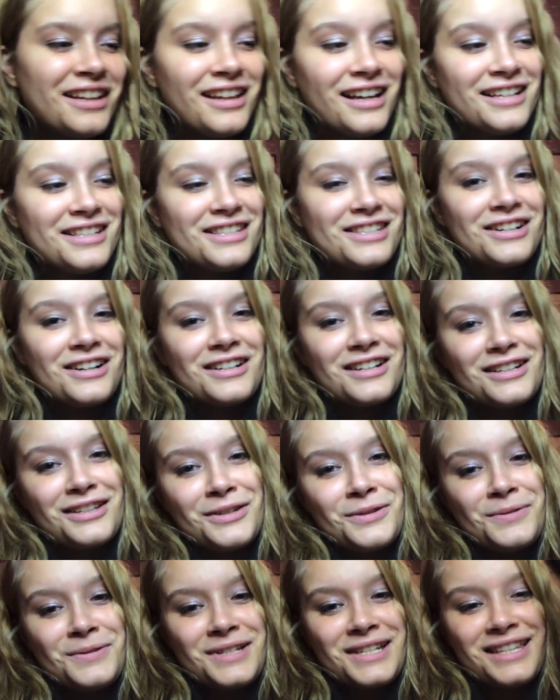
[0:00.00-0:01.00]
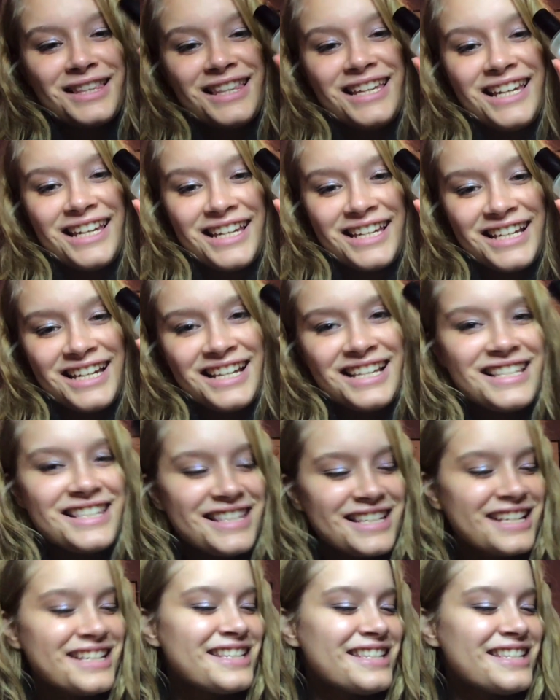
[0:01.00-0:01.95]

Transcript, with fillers: I started using these.